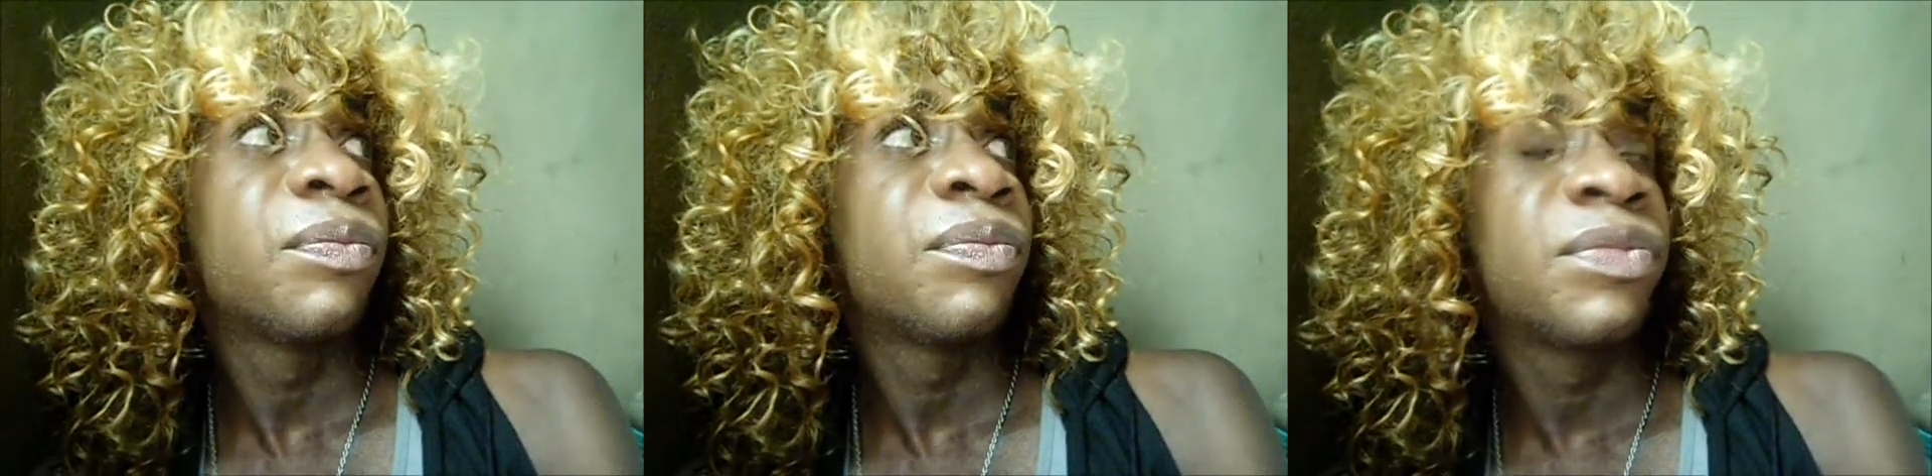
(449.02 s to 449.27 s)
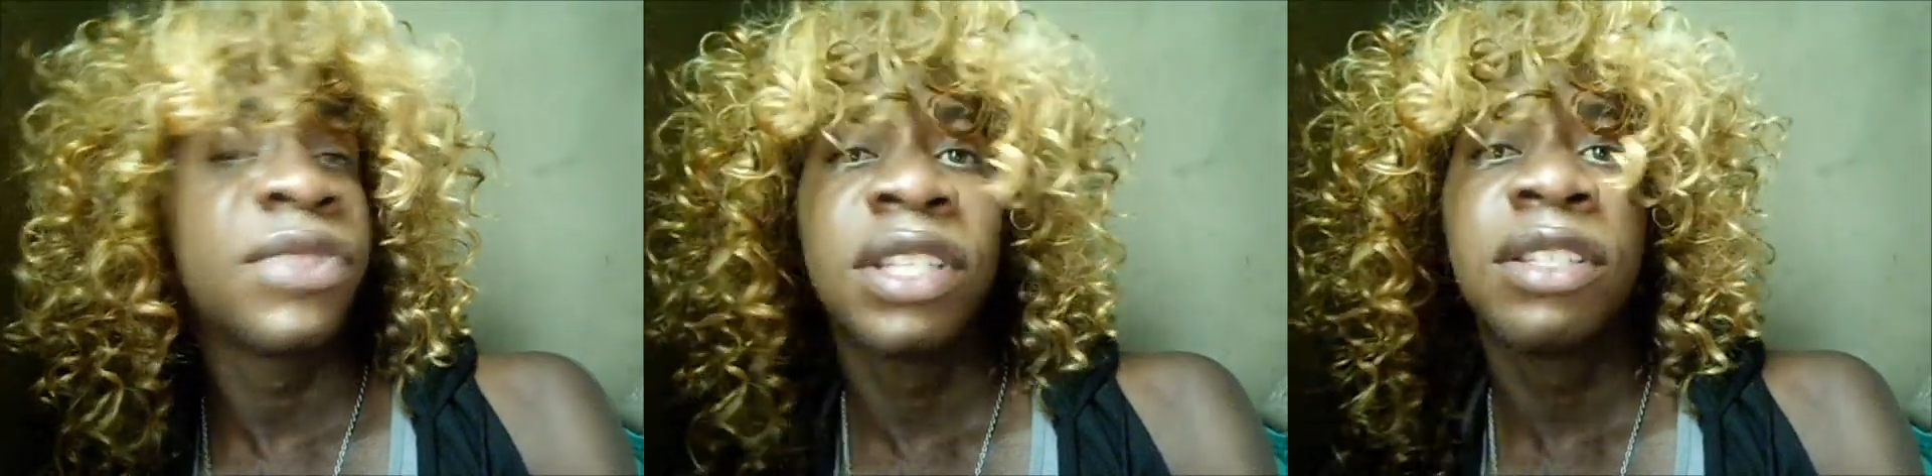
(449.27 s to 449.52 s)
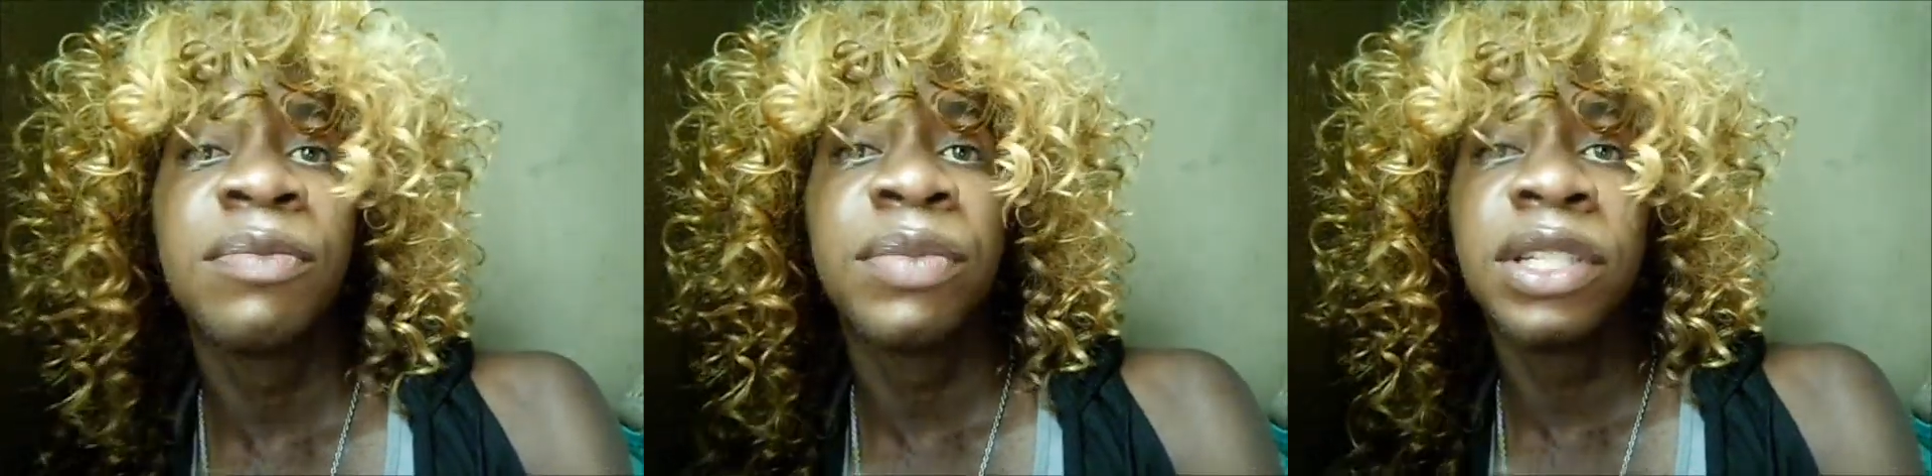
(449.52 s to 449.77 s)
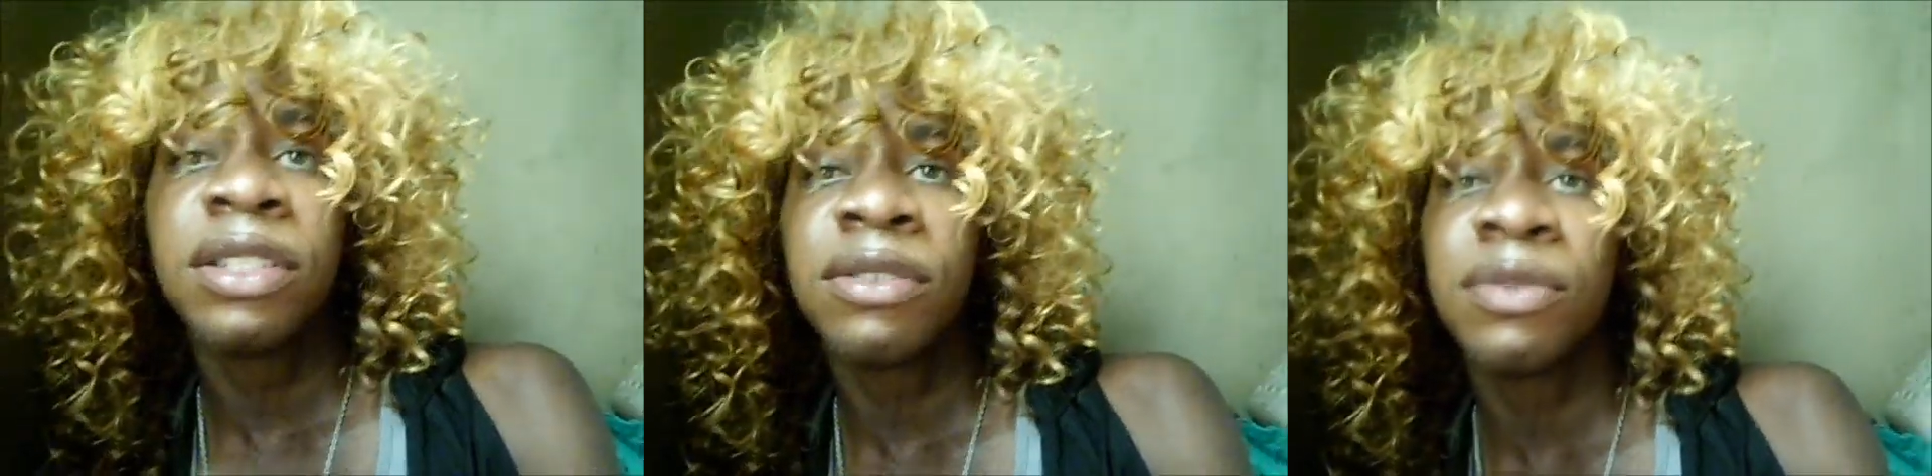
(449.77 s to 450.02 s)
just be
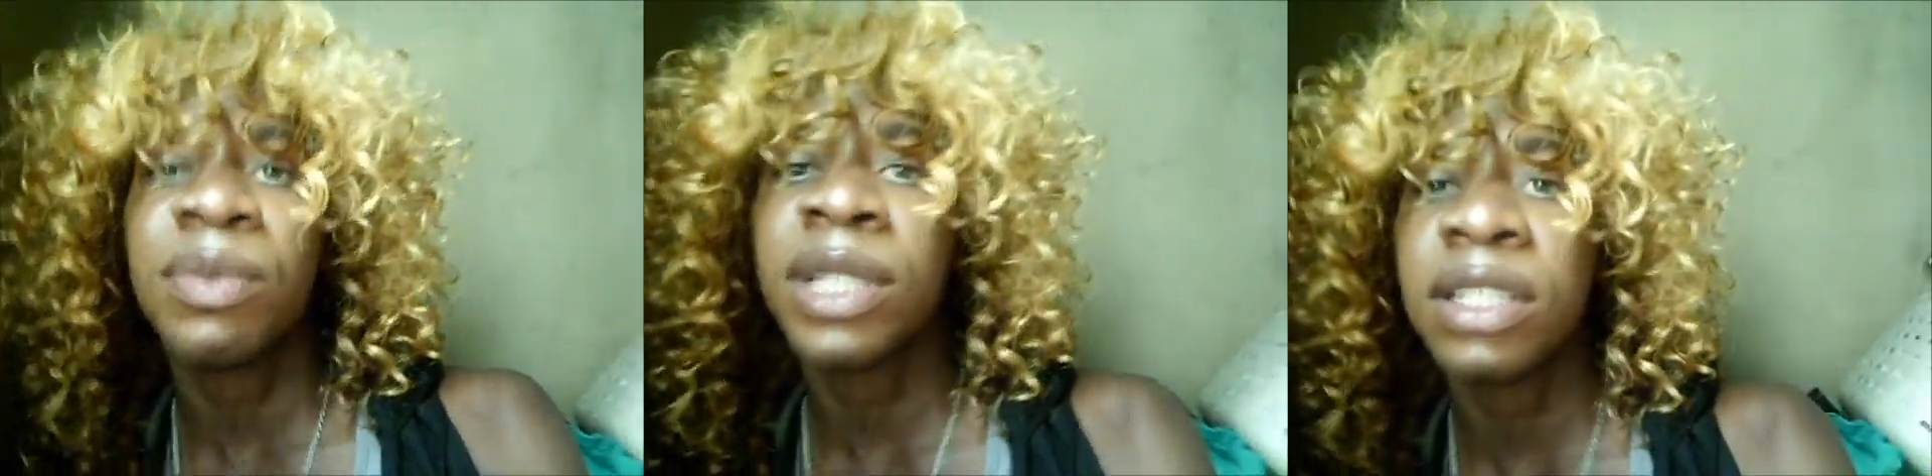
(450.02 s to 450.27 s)
you, be